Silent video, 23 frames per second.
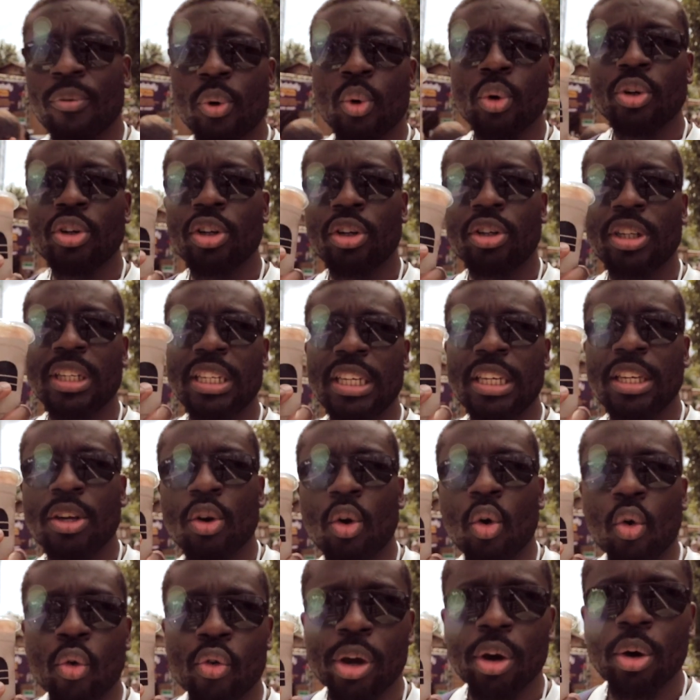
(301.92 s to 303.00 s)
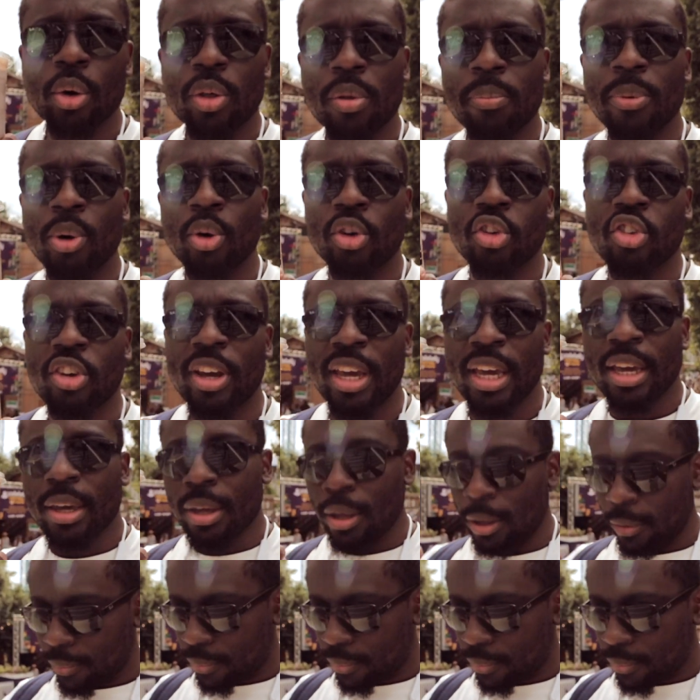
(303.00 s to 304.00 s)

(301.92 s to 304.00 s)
I've ordered the Oreos milkshake.